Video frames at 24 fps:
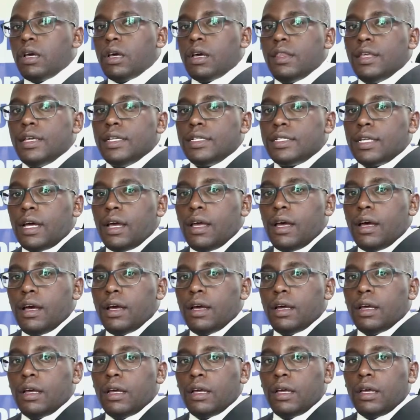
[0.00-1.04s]
the
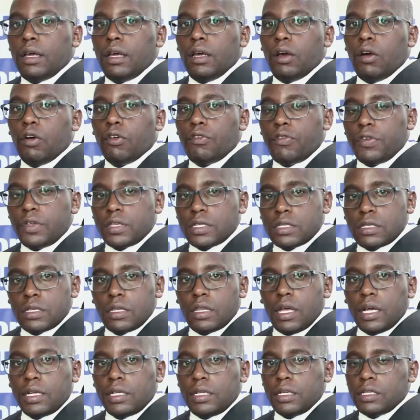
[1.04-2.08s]
entire office,
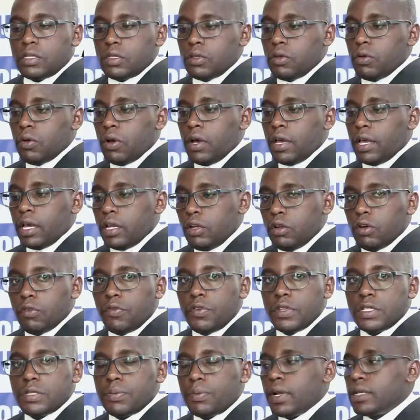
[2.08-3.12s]
that is your head
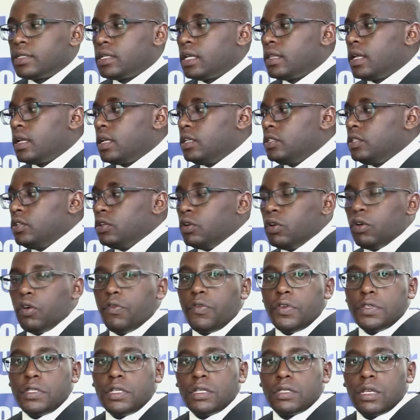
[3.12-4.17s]
office plus other regional
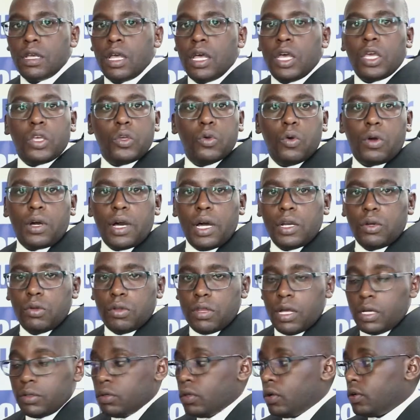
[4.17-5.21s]
offices? You can't do
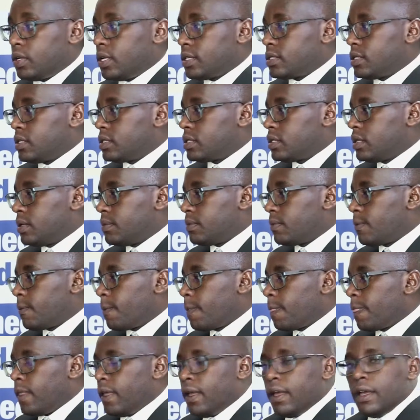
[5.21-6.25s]
that without a system.
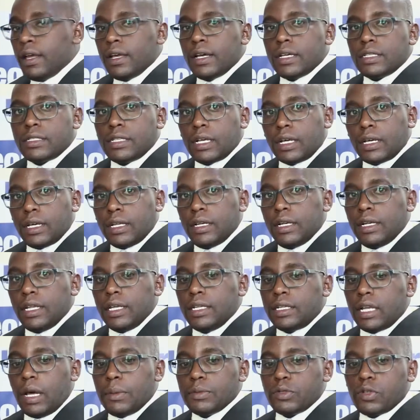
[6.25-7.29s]
Secondly,
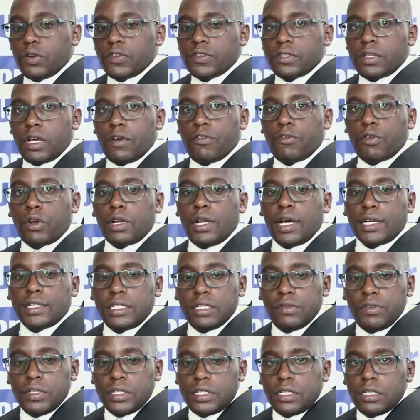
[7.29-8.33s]
in terms of staff
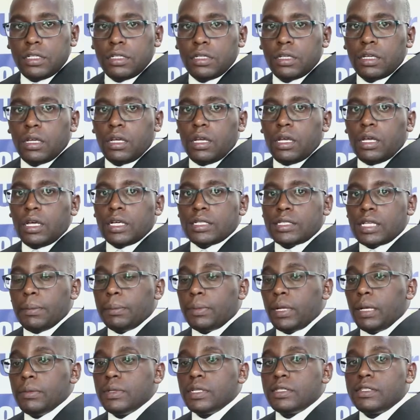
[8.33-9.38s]
productivity,
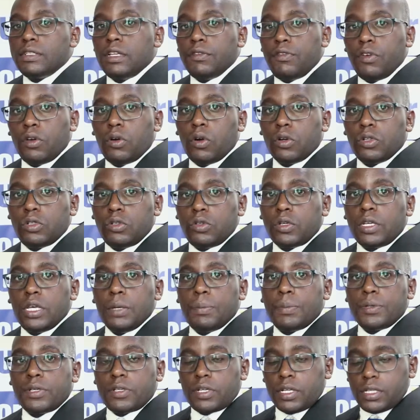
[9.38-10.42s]
sometimes it's difficult to
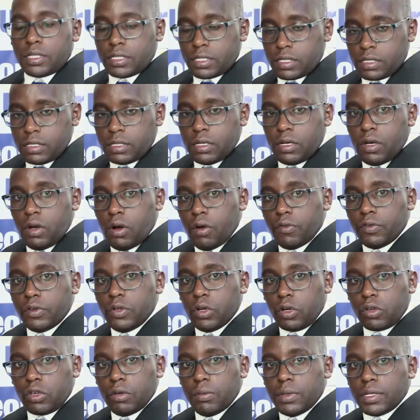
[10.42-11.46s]
keep trace of
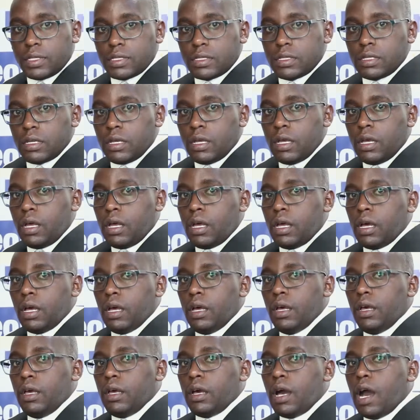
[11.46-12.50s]
documents.
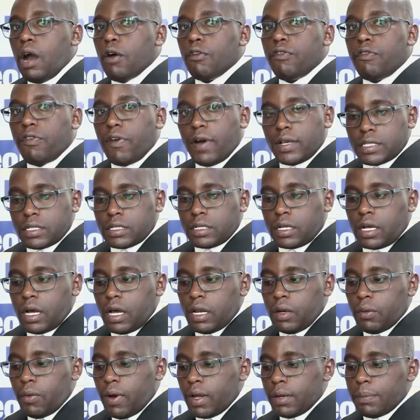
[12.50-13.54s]
How fast
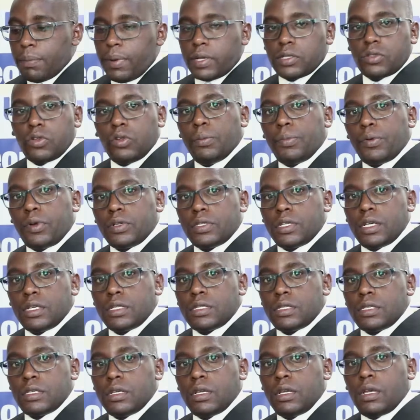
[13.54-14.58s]
can one person
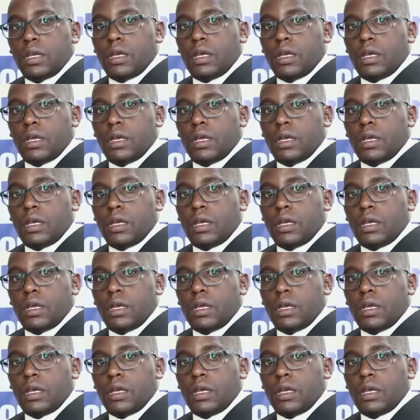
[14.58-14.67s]
process